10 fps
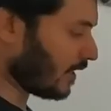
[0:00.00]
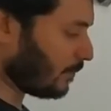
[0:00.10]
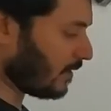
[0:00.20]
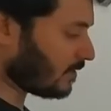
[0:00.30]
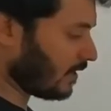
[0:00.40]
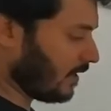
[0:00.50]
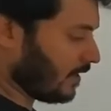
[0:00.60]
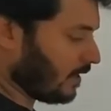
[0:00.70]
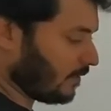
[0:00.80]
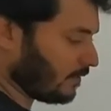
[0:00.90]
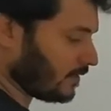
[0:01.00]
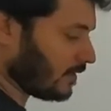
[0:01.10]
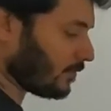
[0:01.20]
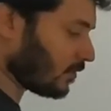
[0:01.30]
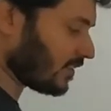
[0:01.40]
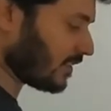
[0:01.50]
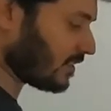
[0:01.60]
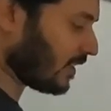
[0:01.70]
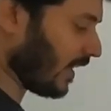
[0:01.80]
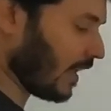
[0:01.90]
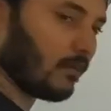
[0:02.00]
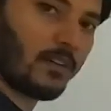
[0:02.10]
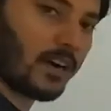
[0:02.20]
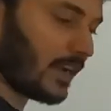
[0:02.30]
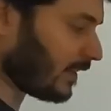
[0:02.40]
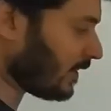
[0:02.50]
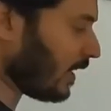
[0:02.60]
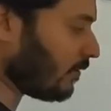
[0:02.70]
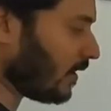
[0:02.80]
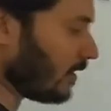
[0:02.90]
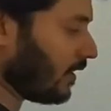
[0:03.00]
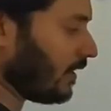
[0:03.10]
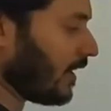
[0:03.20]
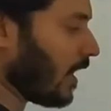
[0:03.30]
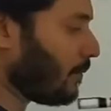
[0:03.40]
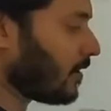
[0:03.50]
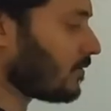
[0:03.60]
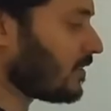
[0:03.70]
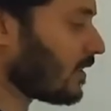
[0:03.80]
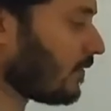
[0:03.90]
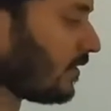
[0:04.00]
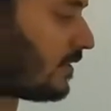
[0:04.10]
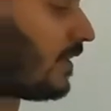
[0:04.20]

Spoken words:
That means for the section L1, length L1, the diameter of the shaft is